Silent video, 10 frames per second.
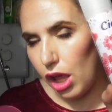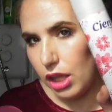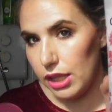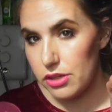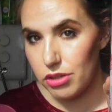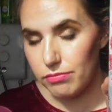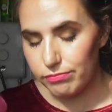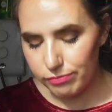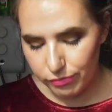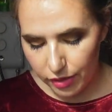Lidl.
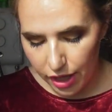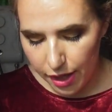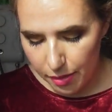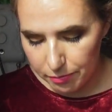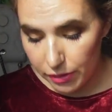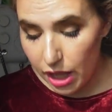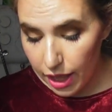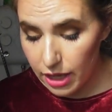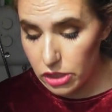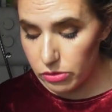I
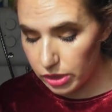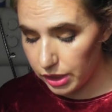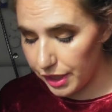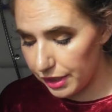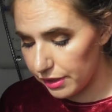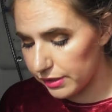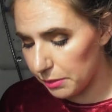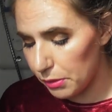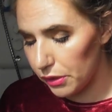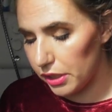actually really like this.
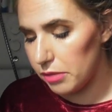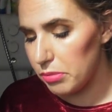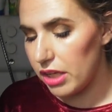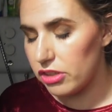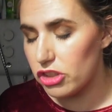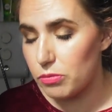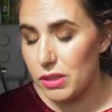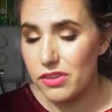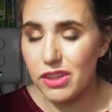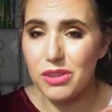I bought it in a pinch
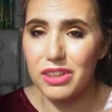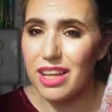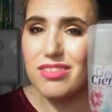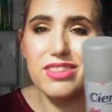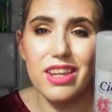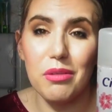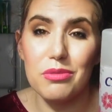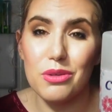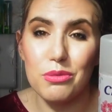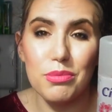because I couldn't get into town
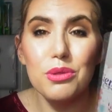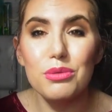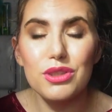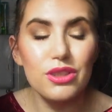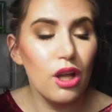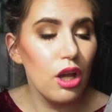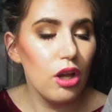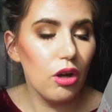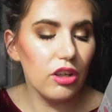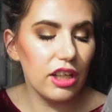to go to Boots
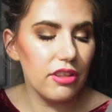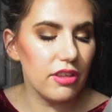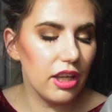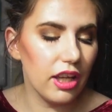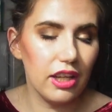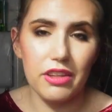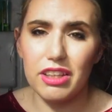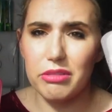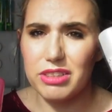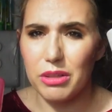or anything, and I
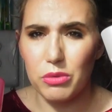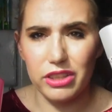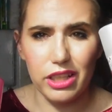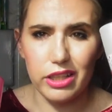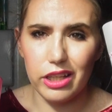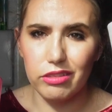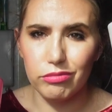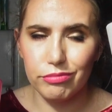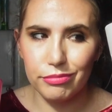think it was like $1.99,